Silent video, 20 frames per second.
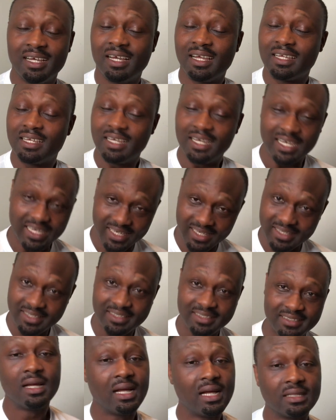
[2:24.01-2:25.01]
guy,
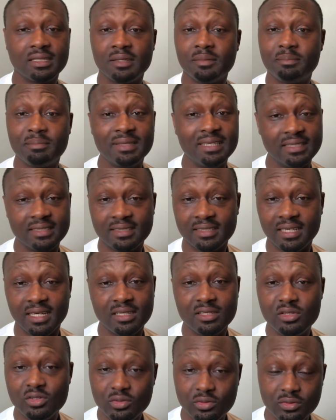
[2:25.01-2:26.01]
please, I
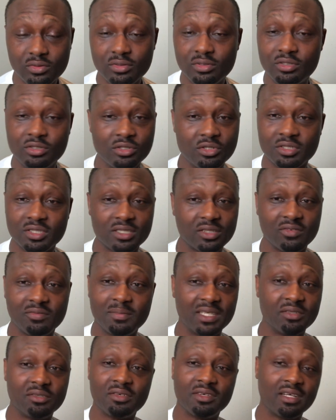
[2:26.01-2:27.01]
know you yourself
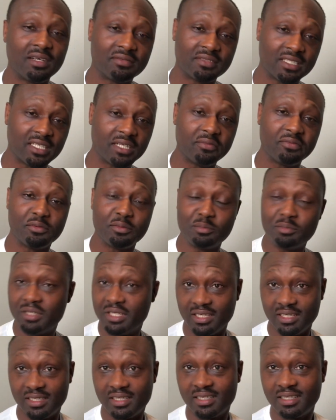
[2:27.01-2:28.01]
might not have time for
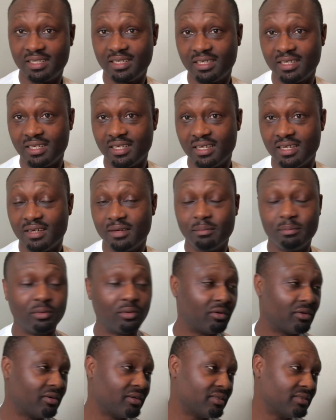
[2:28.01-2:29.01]
me,
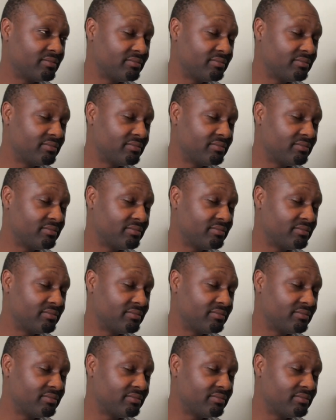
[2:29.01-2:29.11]
but